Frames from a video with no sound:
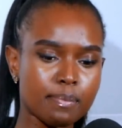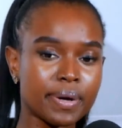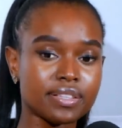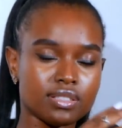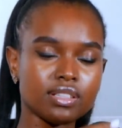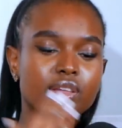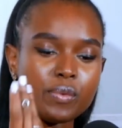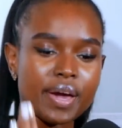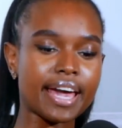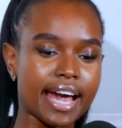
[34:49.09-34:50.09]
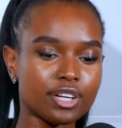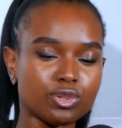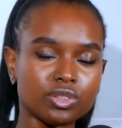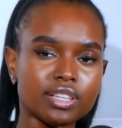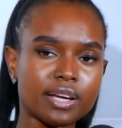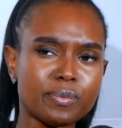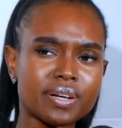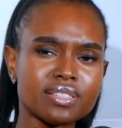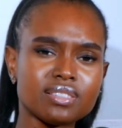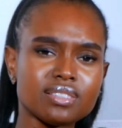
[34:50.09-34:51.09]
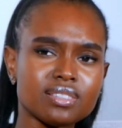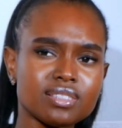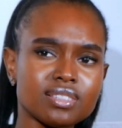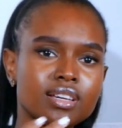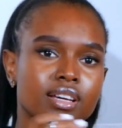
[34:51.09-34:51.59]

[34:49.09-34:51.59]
But still, the way I handled that was